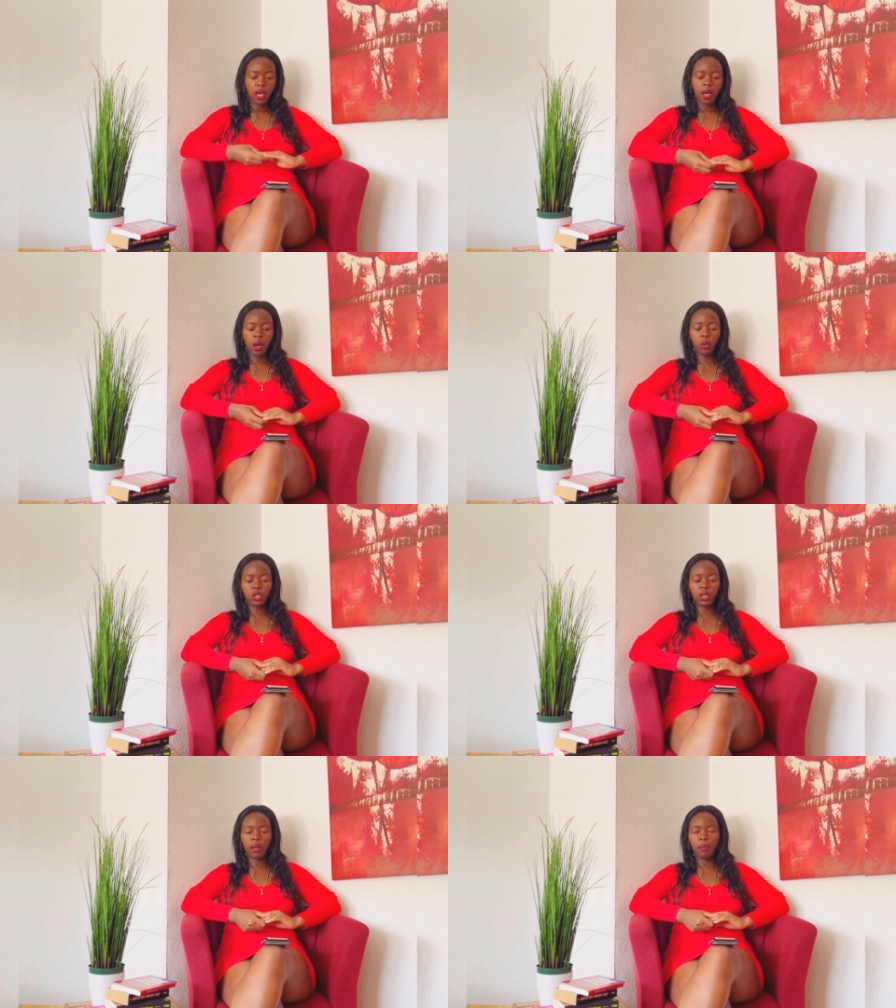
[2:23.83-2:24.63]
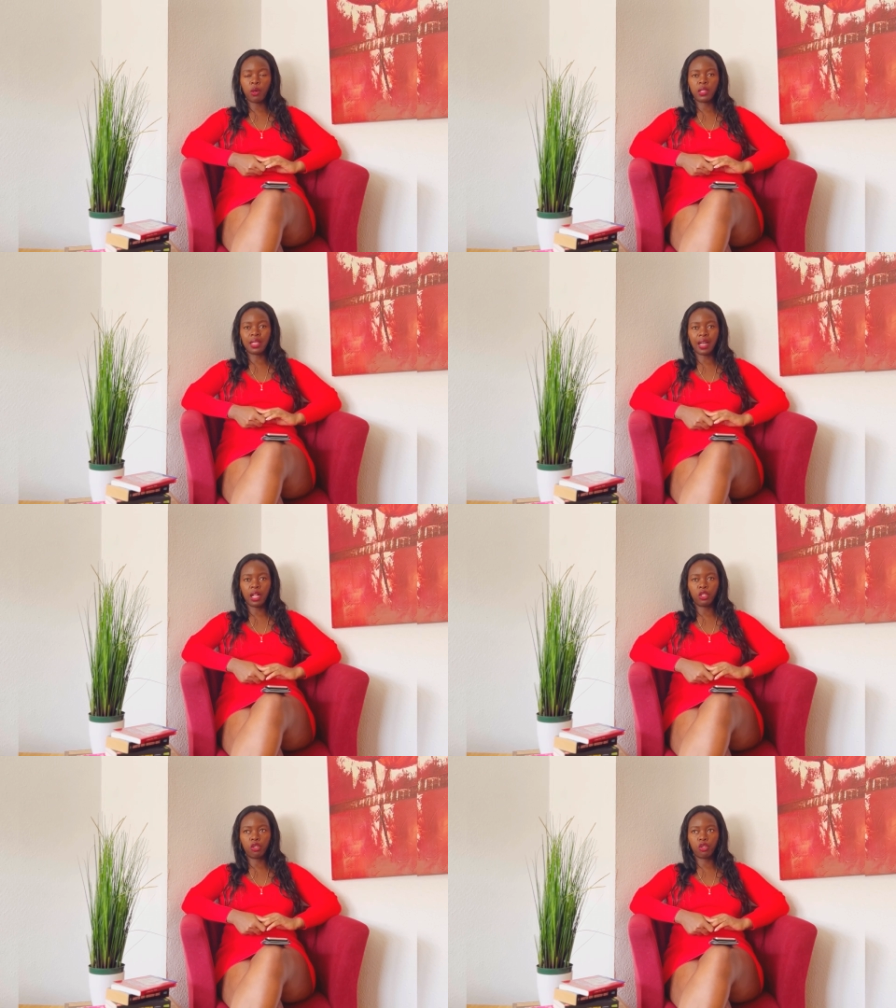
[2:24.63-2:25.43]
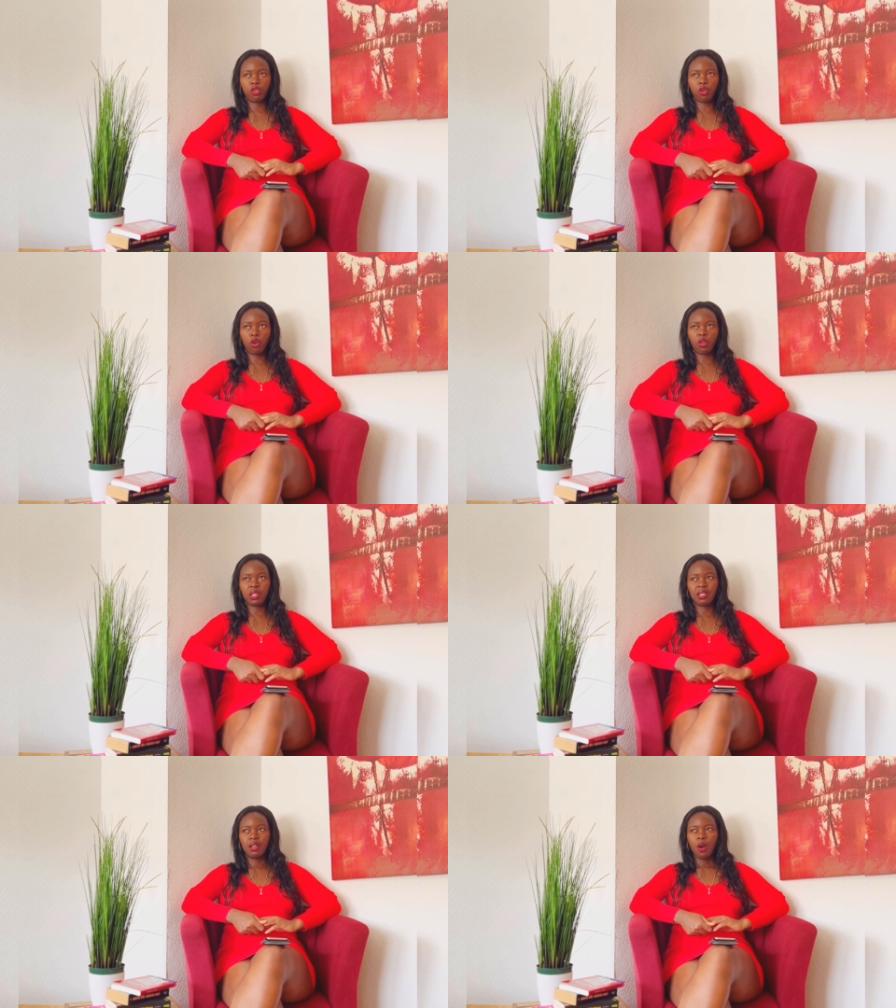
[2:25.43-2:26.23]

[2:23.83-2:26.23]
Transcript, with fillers: We're talking about the culture shocks.